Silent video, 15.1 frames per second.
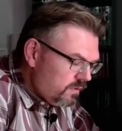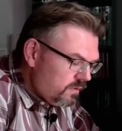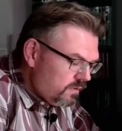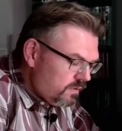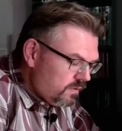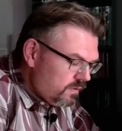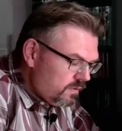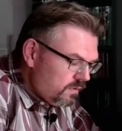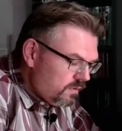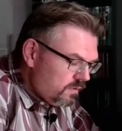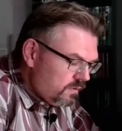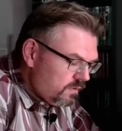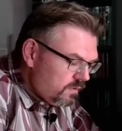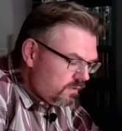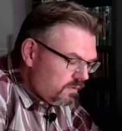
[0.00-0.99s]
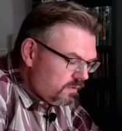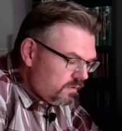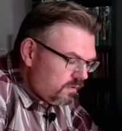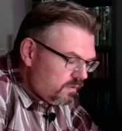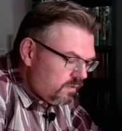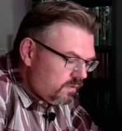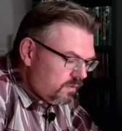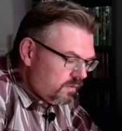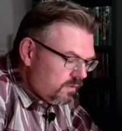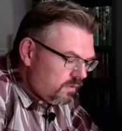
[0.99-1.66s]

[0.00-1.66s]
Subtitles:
(silence)